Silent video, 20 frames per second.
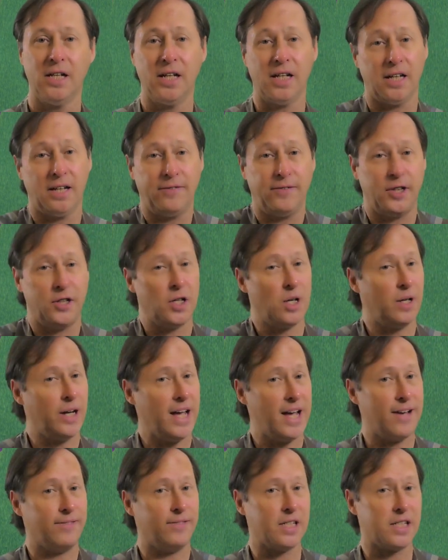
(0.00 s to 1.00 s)
and if you don't
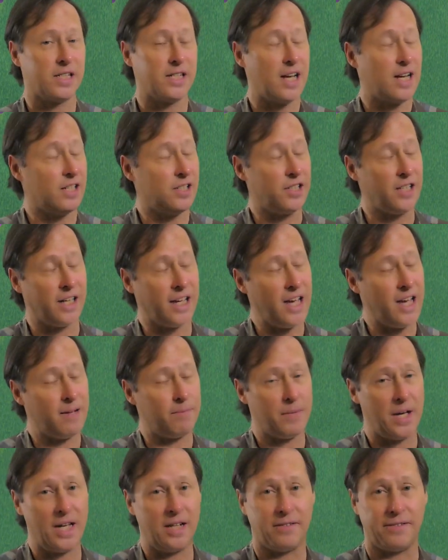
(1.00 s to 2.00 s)
have this talent, you can't
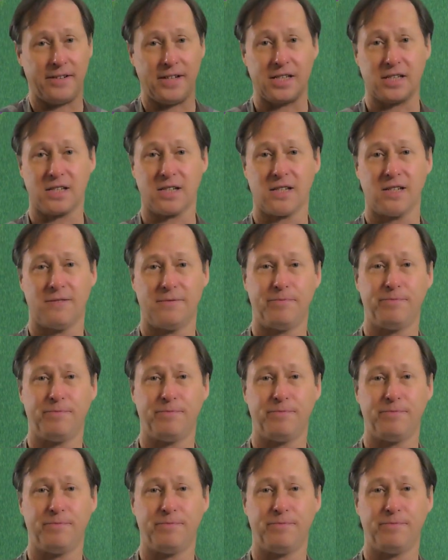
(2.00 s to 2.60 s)
manifest?